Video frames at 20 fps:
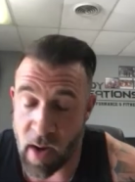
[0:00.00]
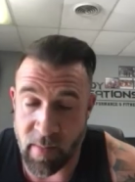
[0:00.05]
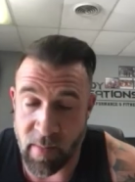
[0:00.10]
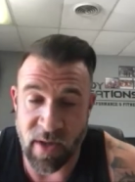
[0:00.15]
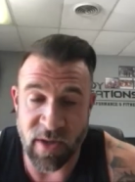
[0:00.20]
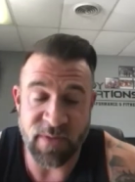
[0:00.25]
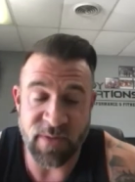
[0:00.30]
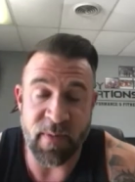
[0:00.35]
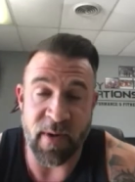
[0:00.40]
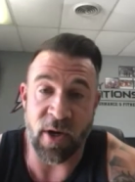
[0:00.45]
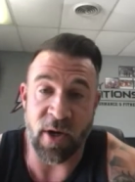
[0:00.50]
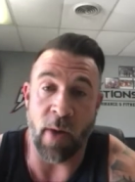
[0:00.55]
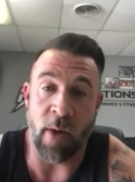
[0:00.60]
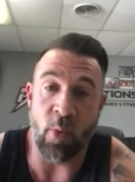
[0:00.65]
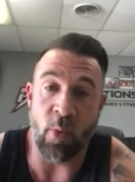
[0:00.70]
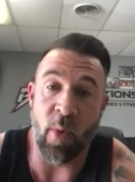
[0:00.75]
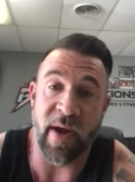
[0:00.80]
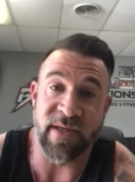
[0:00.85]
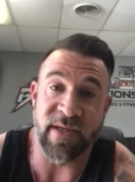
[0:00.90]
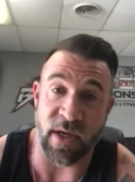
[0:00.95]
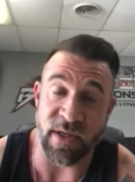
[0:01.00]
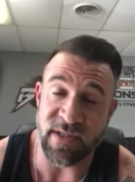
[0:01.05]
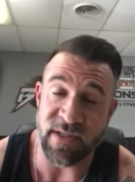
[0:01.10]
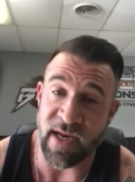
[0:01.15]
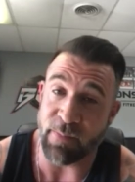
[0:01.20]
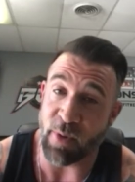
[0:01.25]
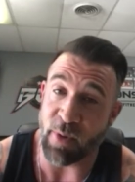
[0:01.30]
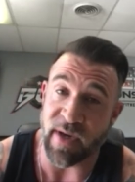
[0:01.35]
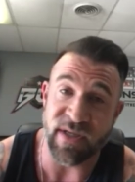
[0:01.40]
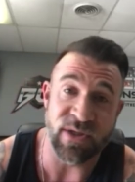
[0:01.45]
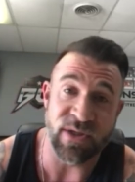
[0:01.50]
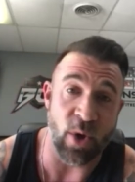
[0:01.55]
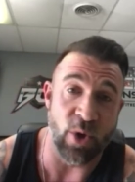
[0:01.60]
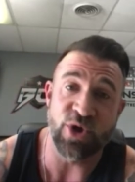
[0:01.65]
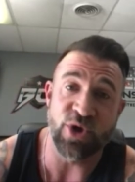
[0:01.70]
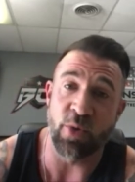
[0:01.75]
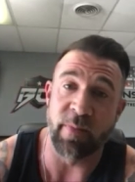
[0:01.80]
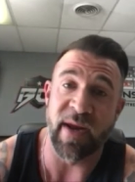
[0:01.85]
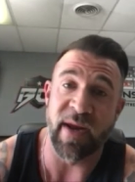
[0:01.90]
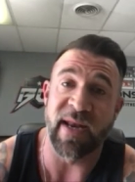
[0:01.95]
mean, there's been a couple ways. I'll say probably
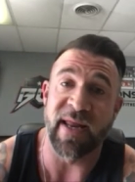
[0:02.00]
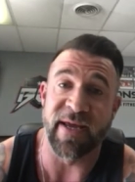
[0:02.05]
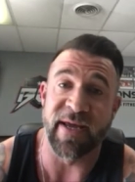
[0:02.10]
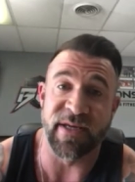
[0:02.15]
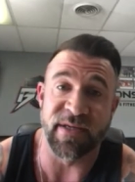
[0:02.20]
social media